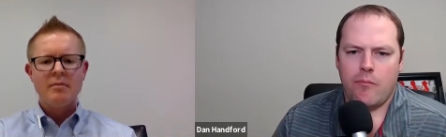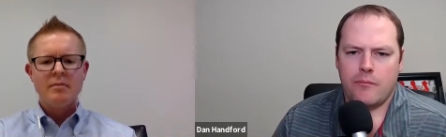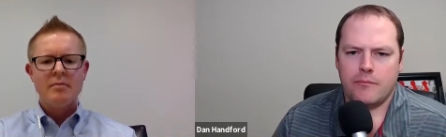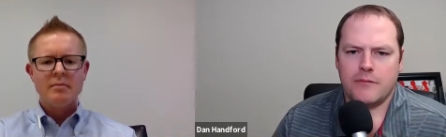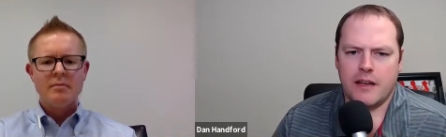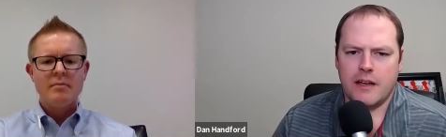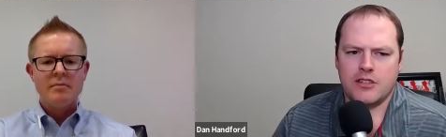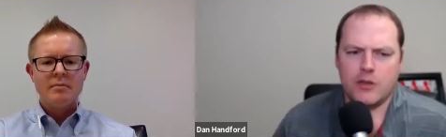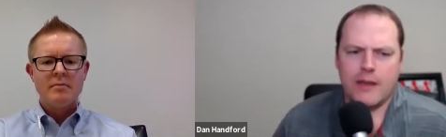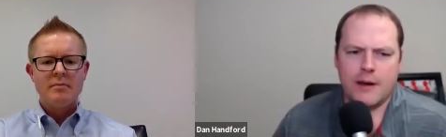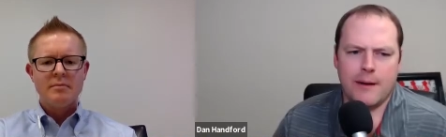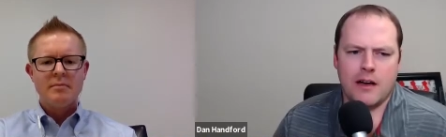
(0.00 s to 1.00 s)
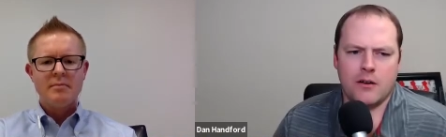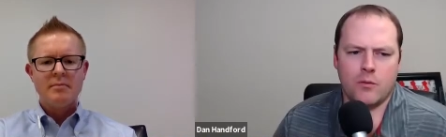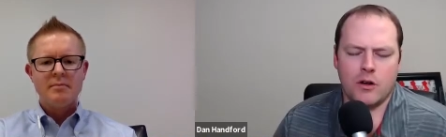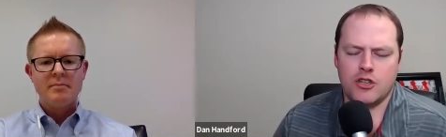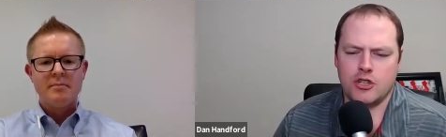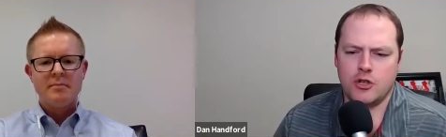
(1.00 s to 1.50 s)
Speaker 1: Yeah, and so you had about
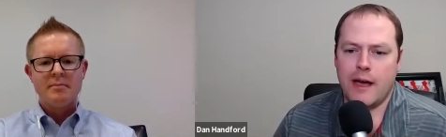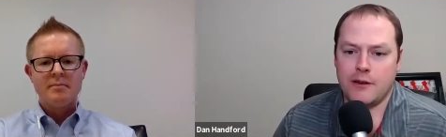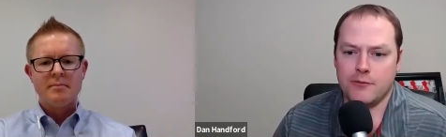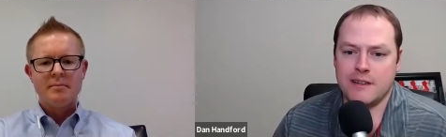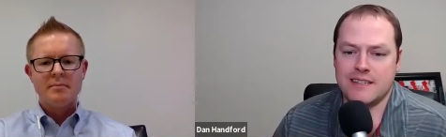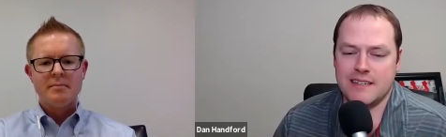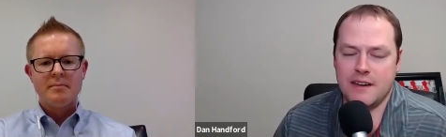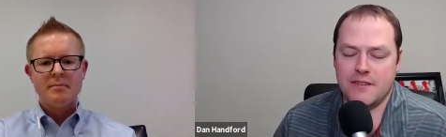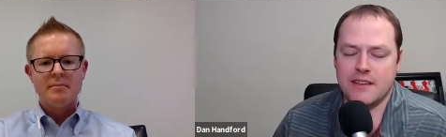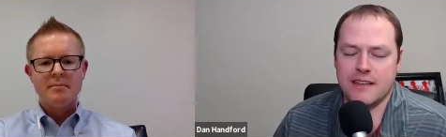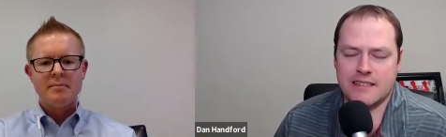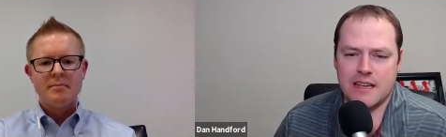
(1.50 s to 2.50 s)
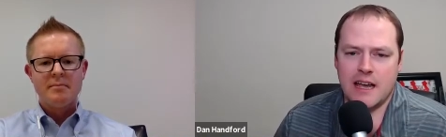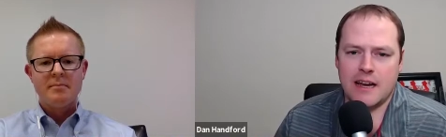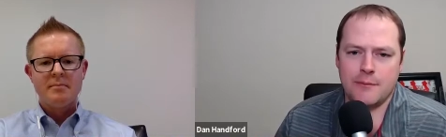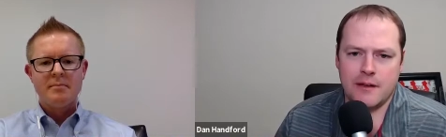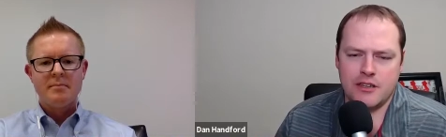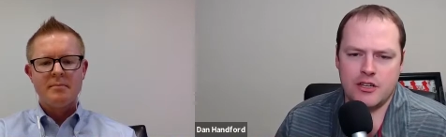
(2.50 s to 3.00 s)
once you had received the
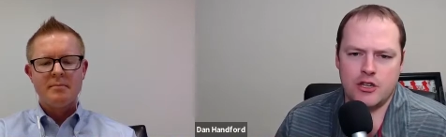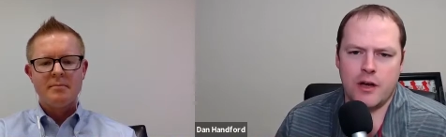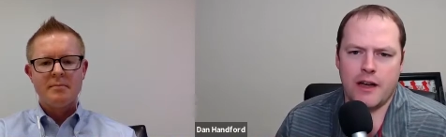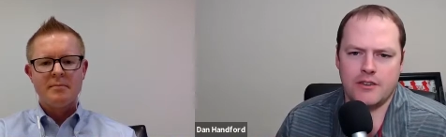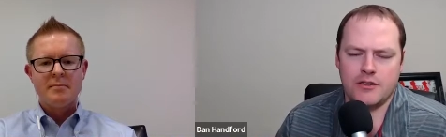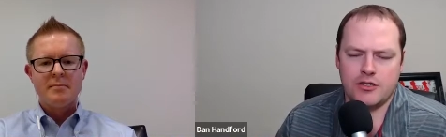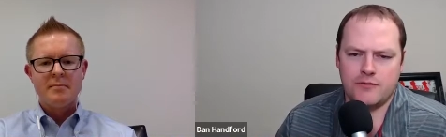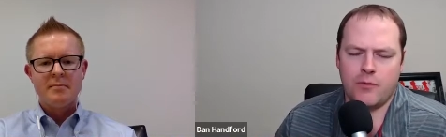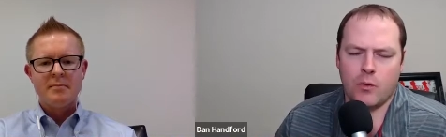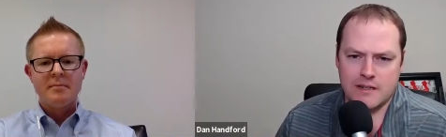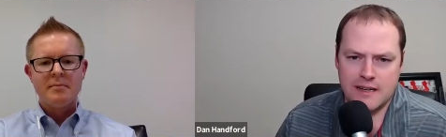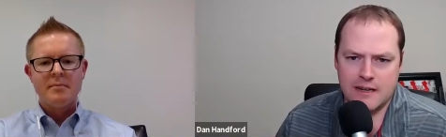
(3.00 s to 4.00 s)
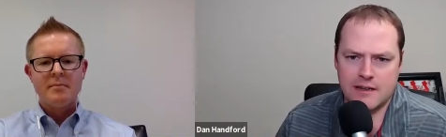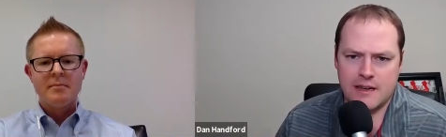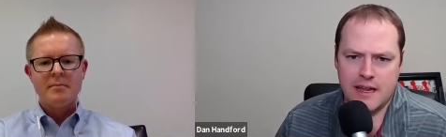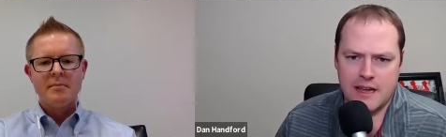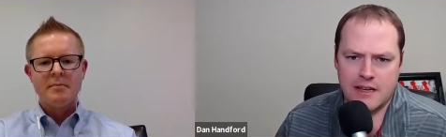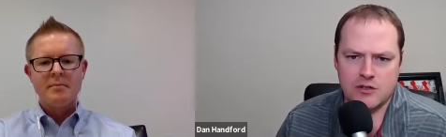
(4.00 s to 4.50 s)
assignment, then you got 14
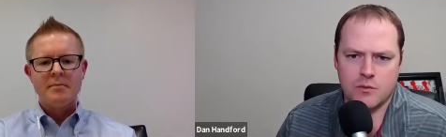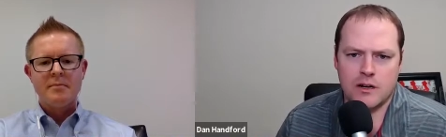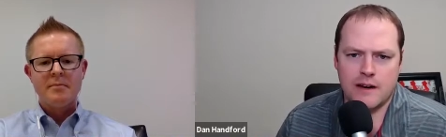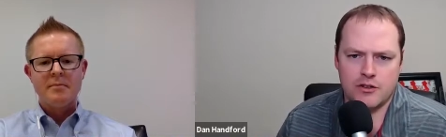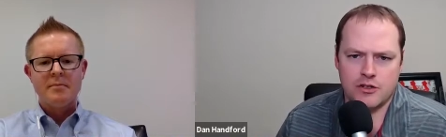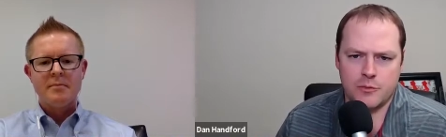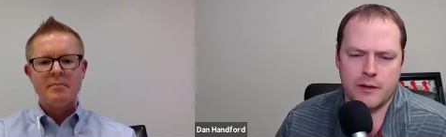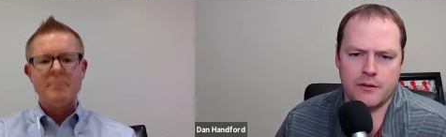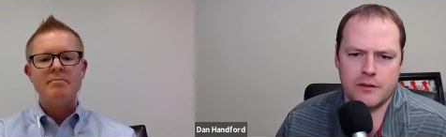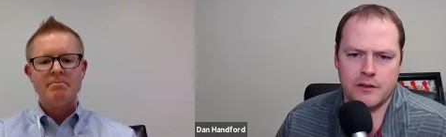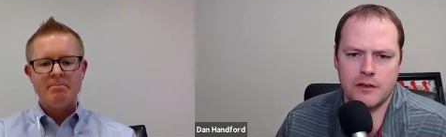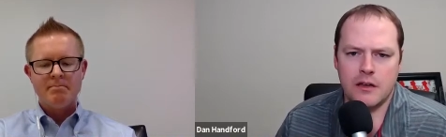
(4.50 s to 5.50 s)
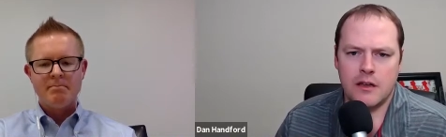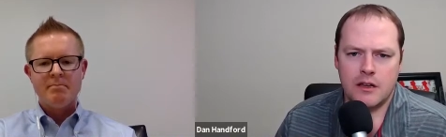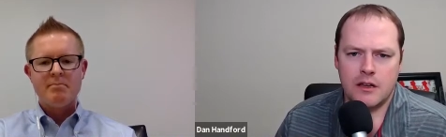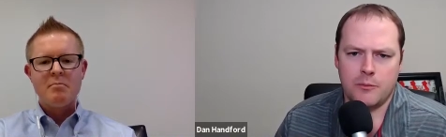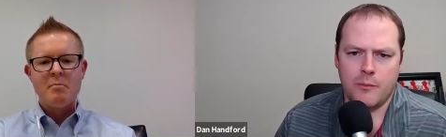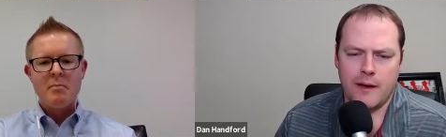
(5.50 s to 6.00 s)
days or whatever to be able to
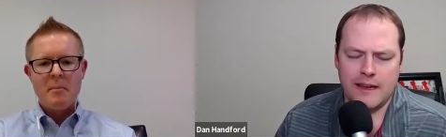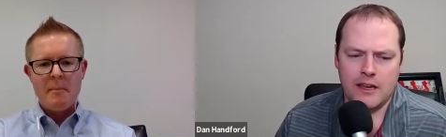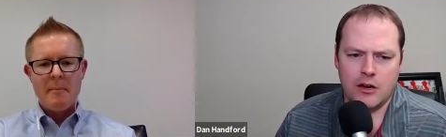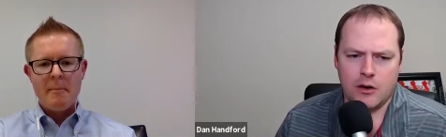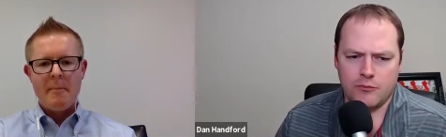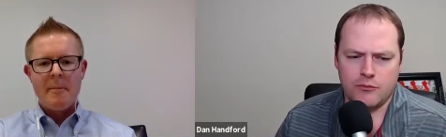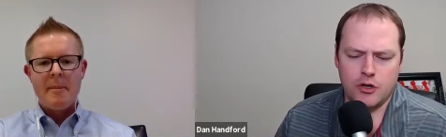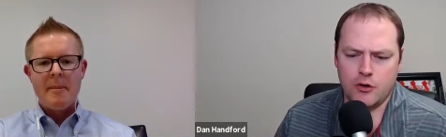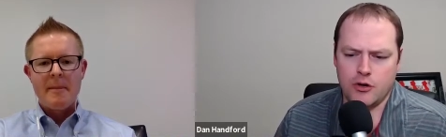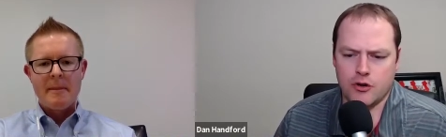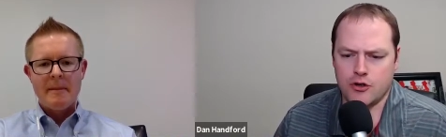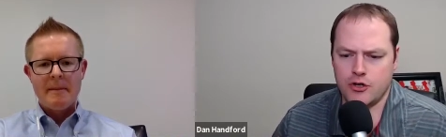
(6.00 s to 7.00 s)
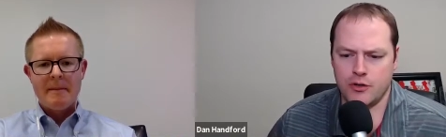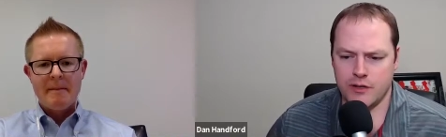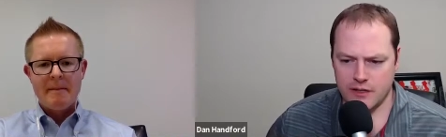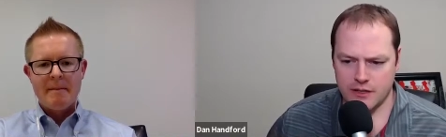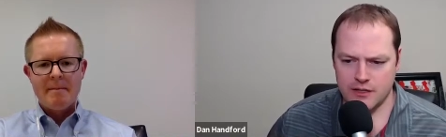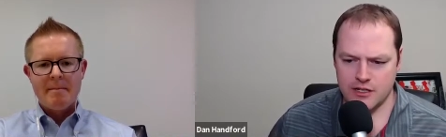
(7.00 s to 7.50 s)
you know make, you know do your due
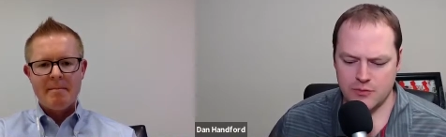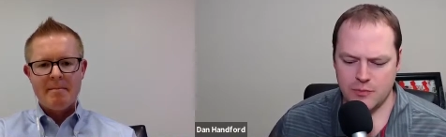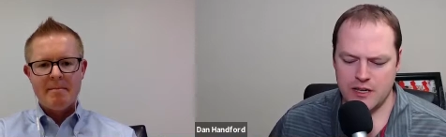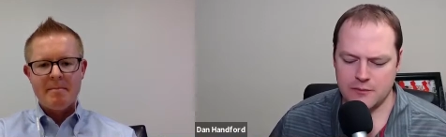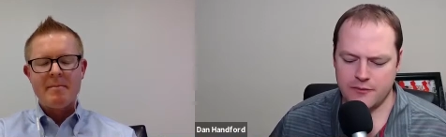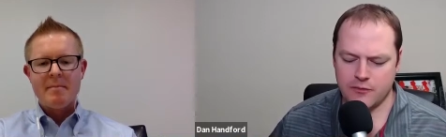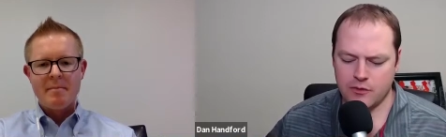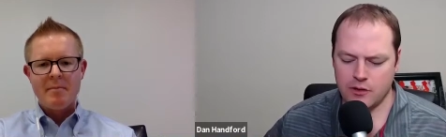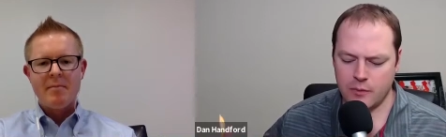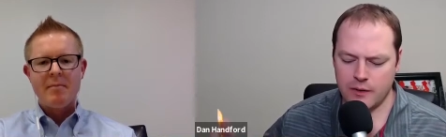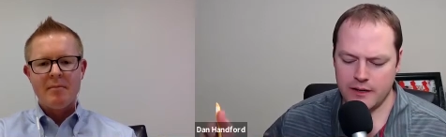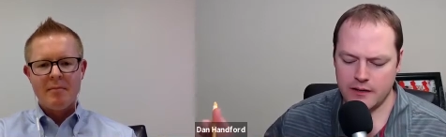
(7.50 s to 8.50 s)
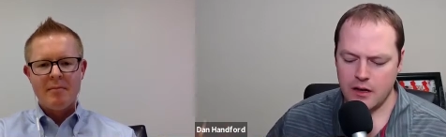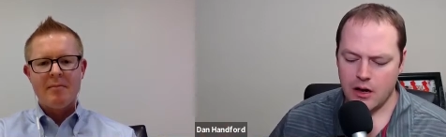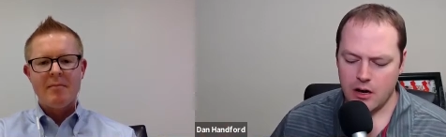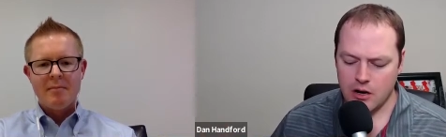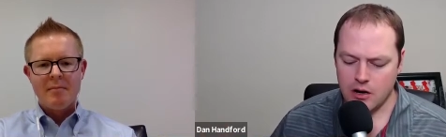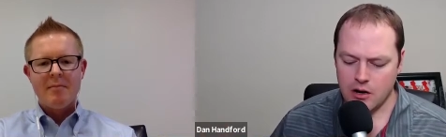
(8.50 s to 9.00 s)
diligence piece before it went
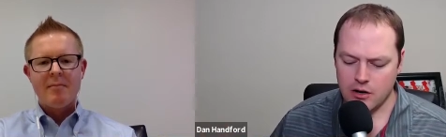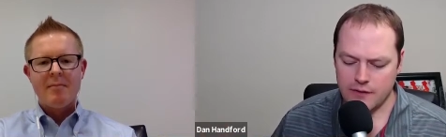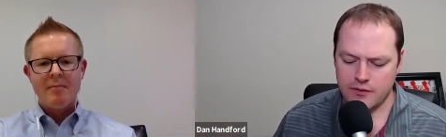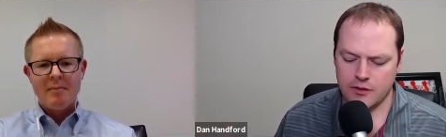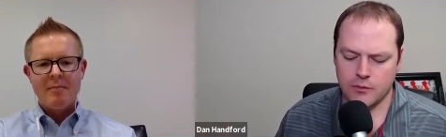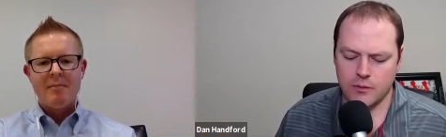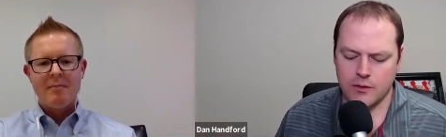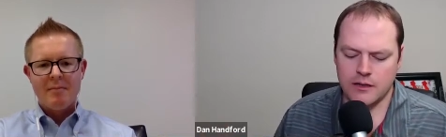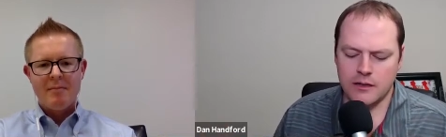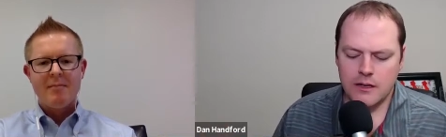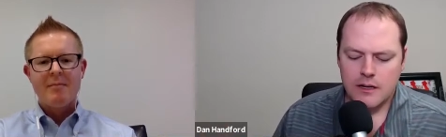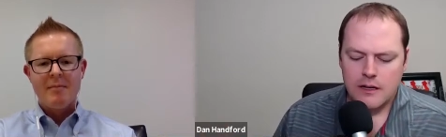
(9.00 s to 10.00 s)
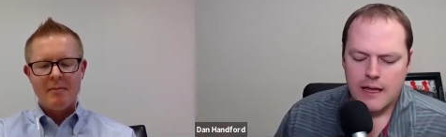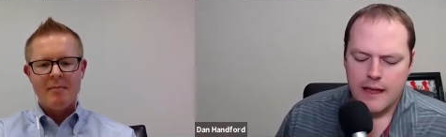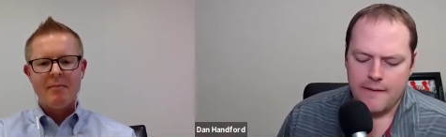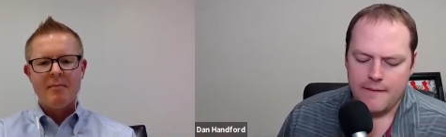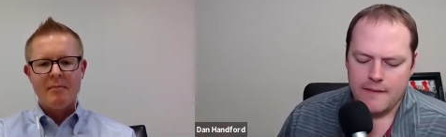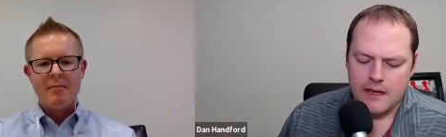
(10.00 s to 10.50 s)
hard, if you will,
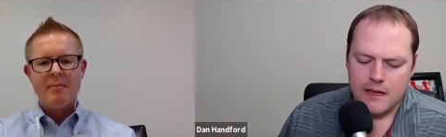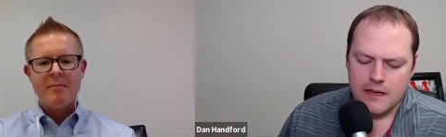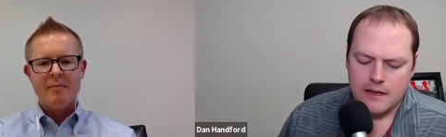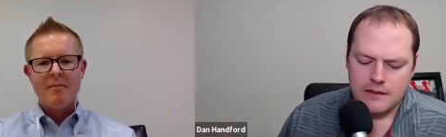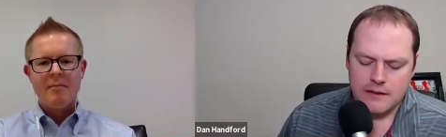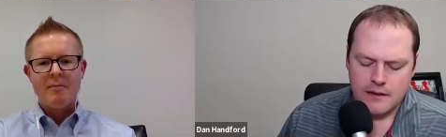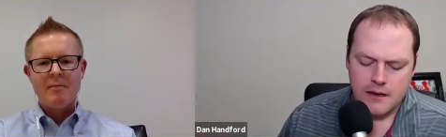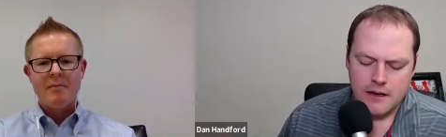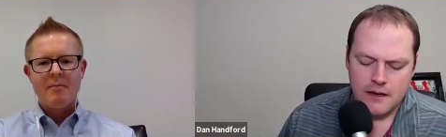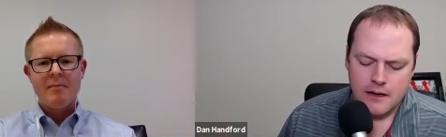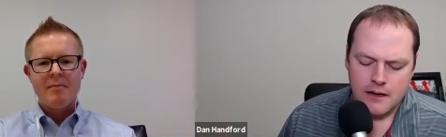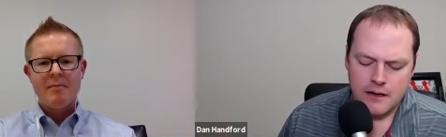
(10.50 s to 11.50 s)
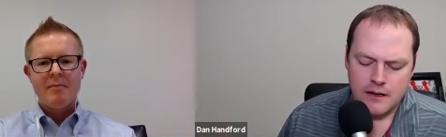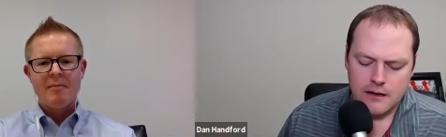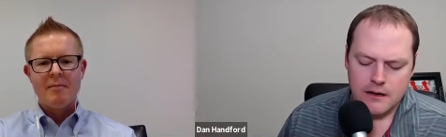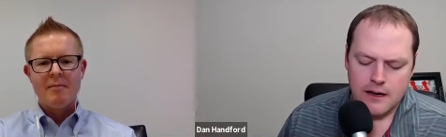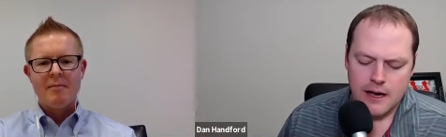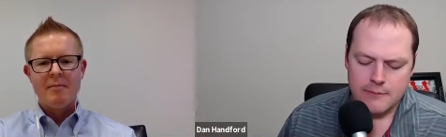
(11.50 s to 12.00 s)
and then uh,
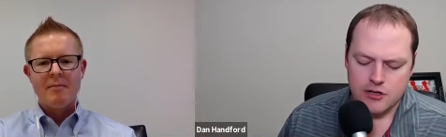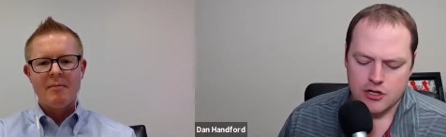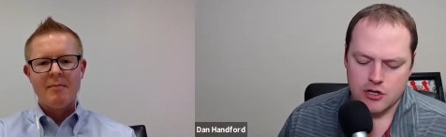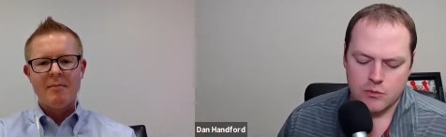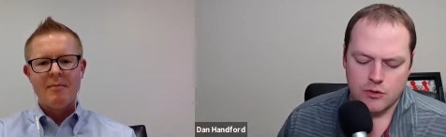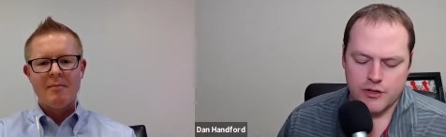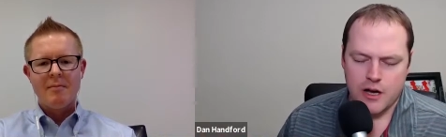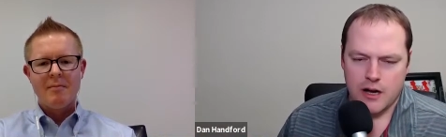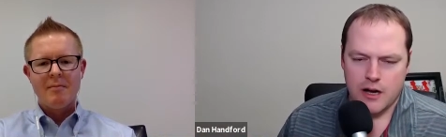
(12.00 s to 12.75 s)
I'm sure we'll talk